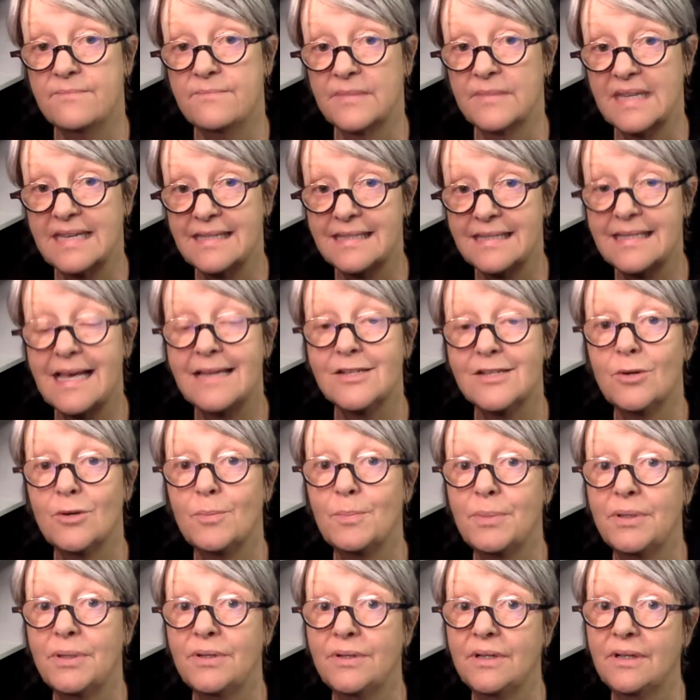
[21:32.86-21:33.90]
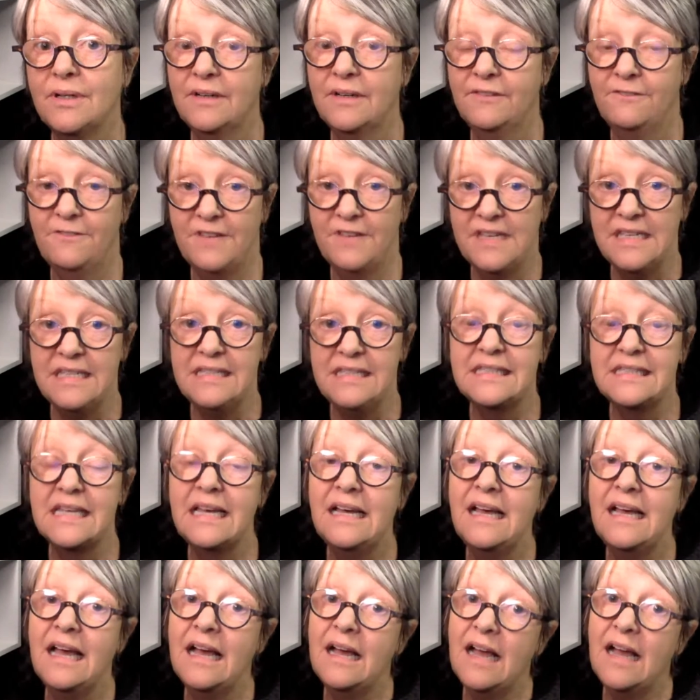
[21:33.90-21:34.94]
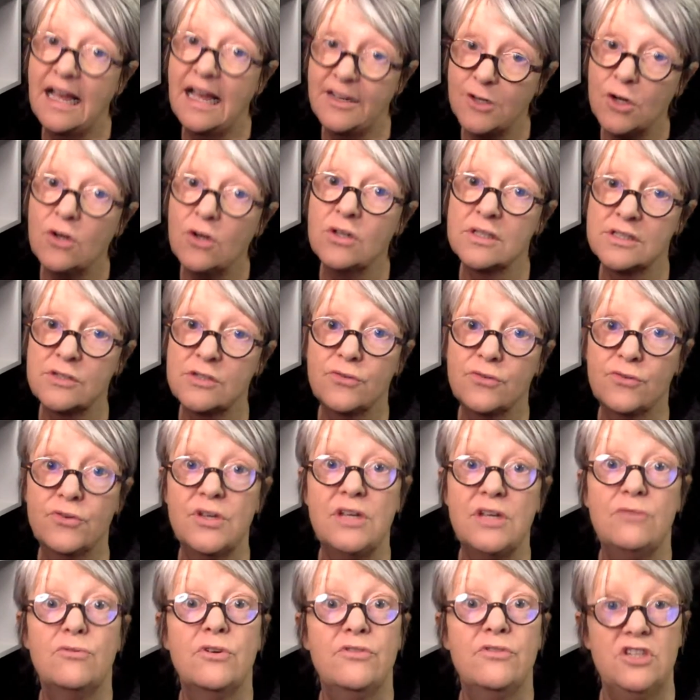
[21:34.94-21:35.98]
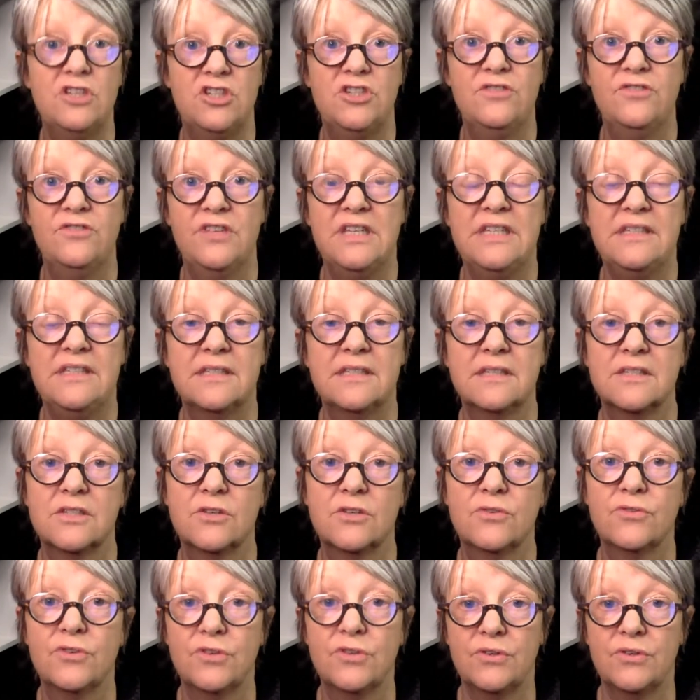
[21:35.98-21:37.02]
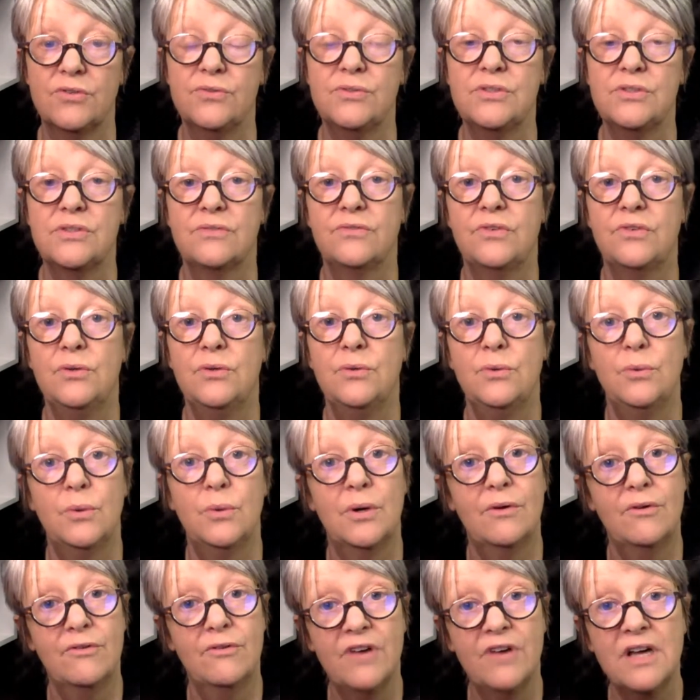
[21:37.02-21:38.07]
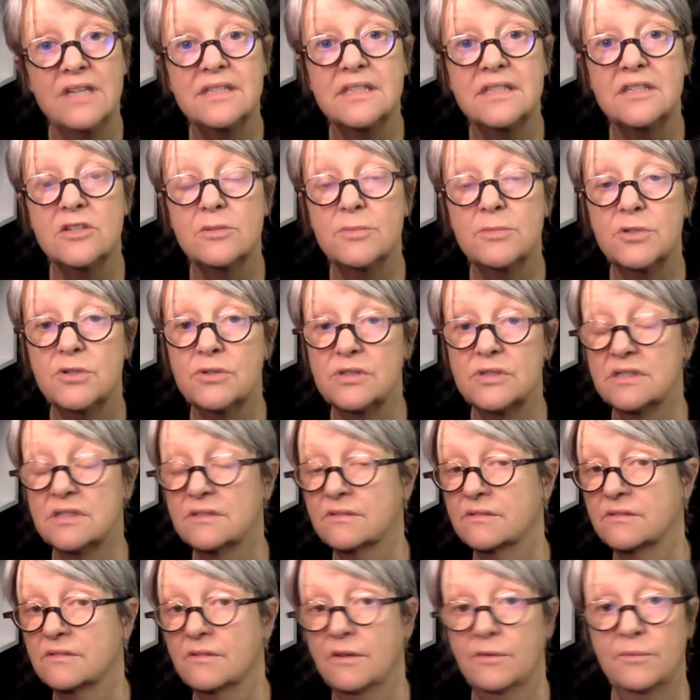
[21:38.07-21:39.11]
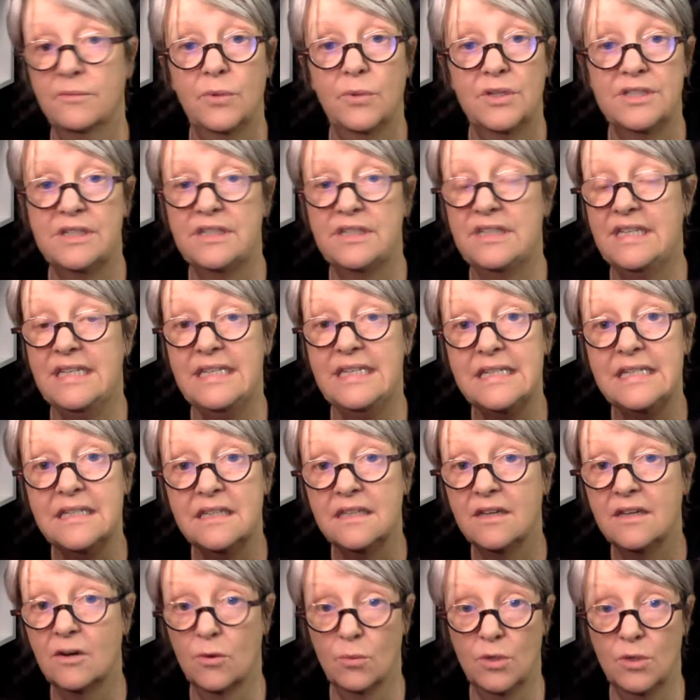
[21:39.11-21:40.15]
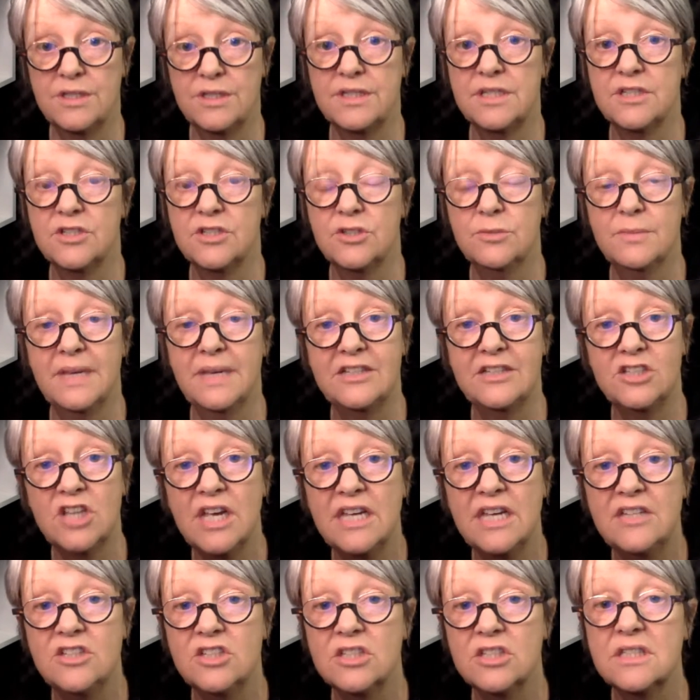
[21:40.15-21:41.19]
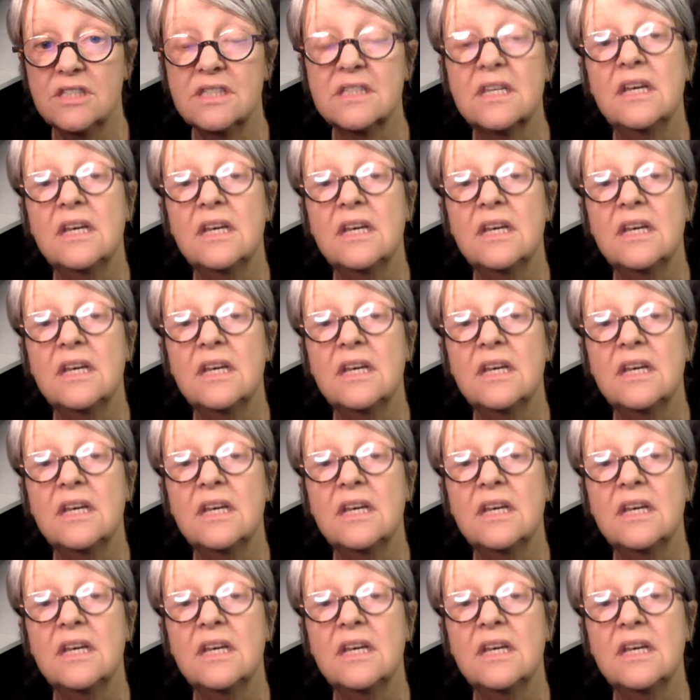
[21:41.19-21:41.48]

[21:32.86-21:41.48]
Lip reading: setup fees and also free revision fees. So for those of you who are revising your books and needing or wanting to make changes,